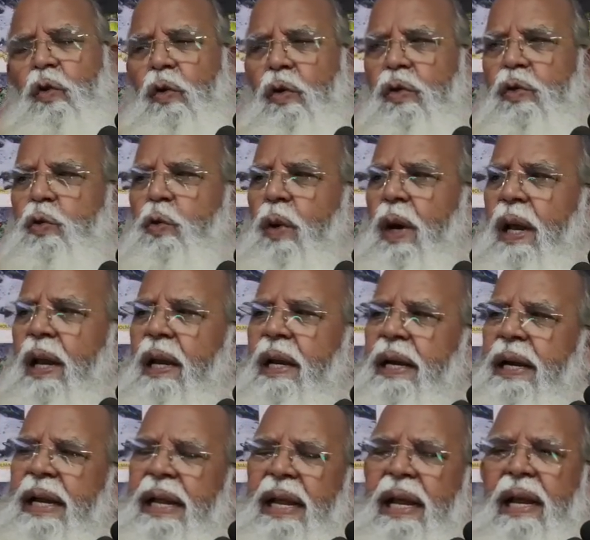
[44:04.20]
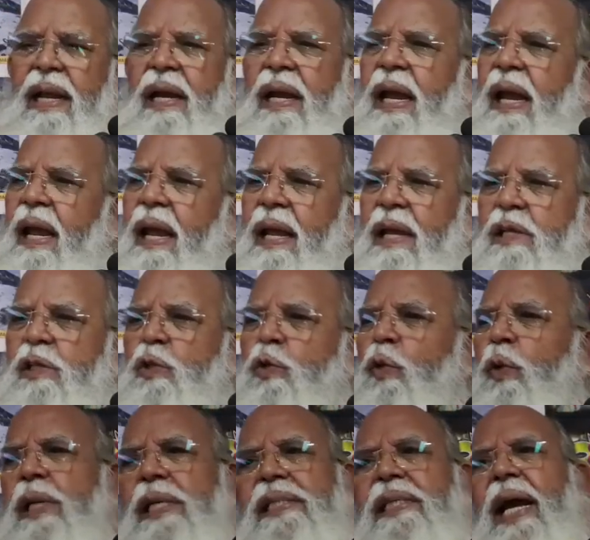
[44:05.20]
Those who are leading a
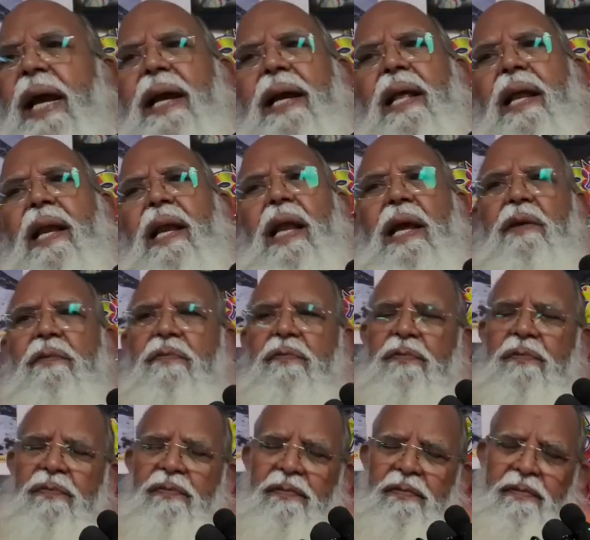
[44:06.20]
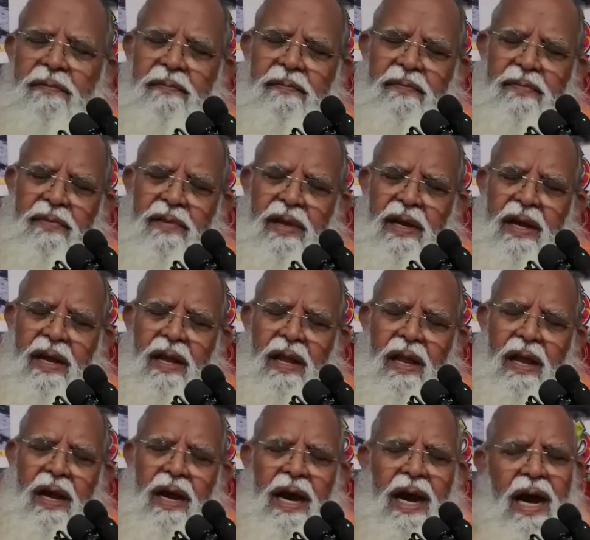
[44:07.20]
suicidal life,
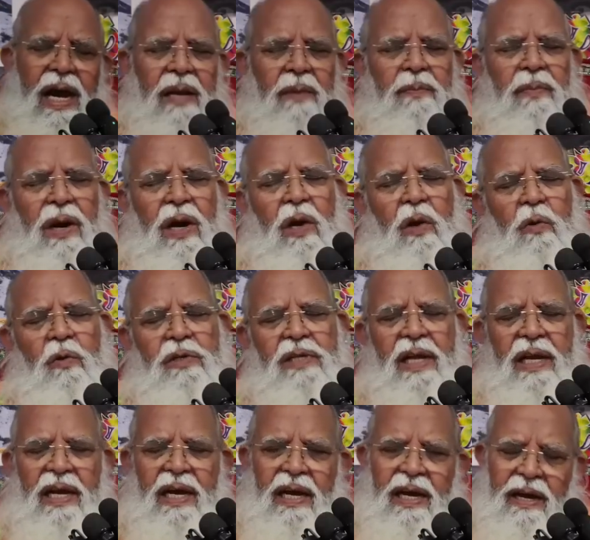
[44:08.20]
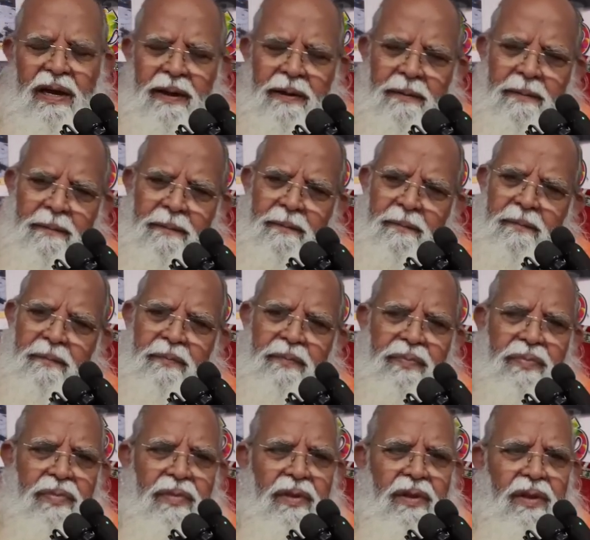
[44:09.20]
Atmahano janaha.
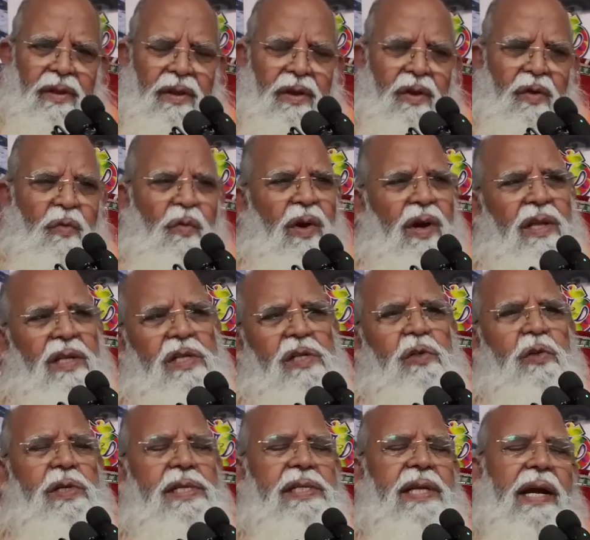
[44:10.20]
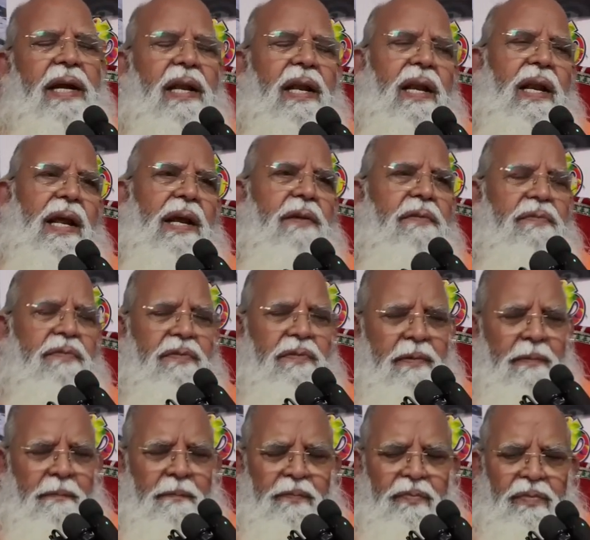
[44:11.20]
What is a suicidal life?
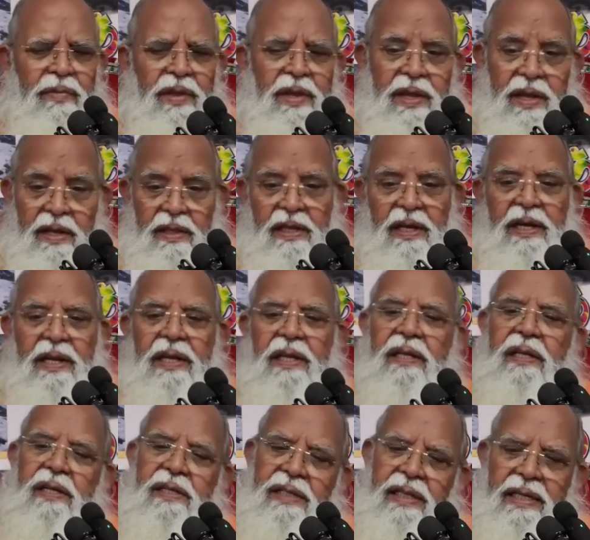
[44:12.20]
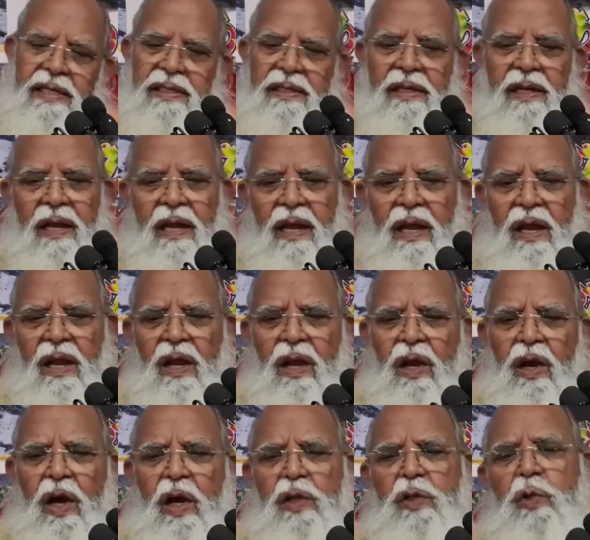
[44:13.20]
Here the teacher says,
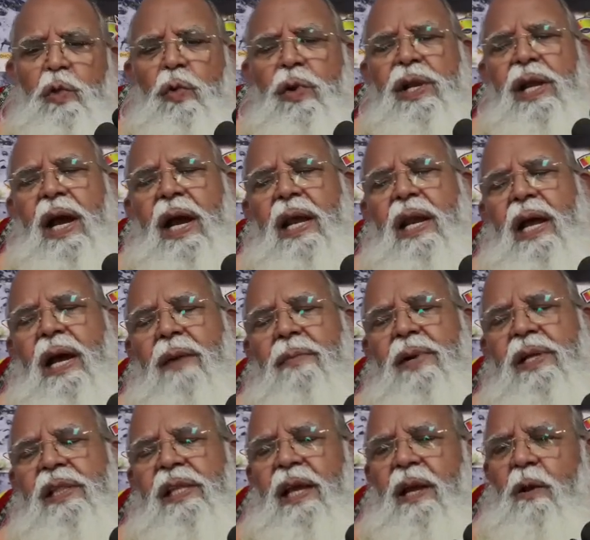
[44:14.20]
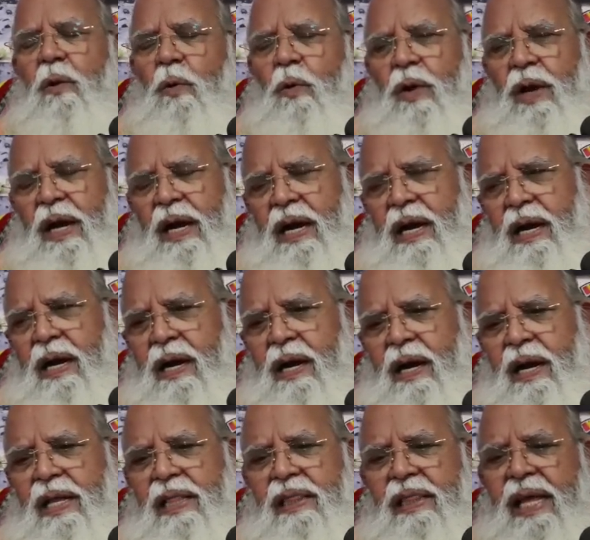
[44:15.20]
Asurya namate loka
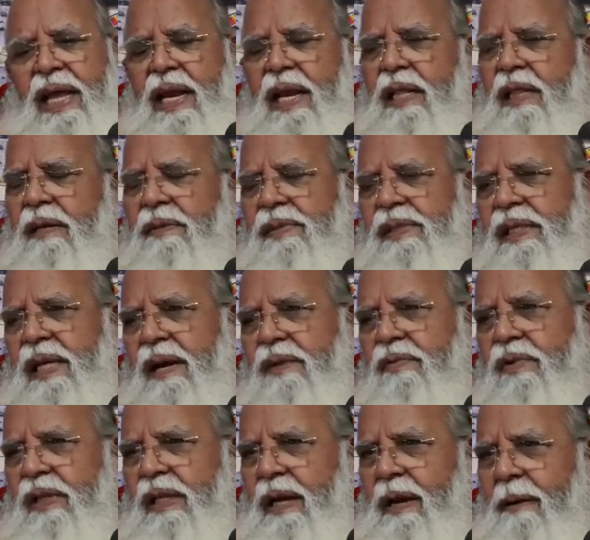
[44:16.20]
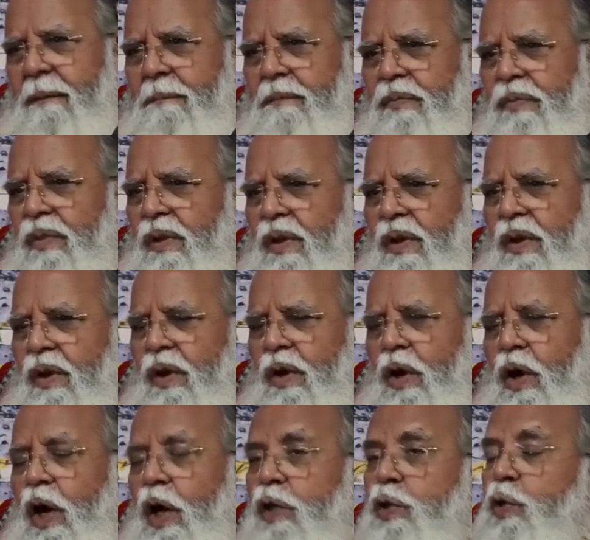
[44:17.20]
andena tamasavrata.
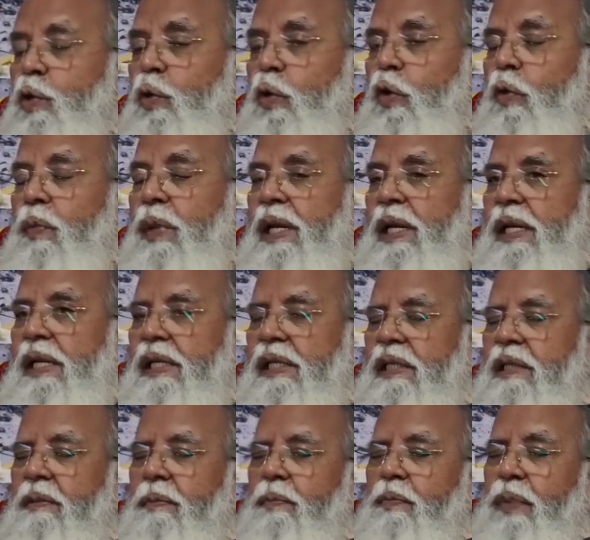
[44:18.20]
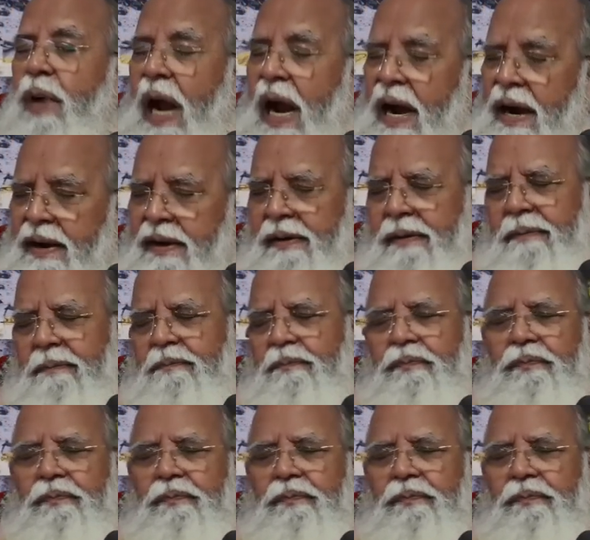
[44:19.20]
Asu means prana.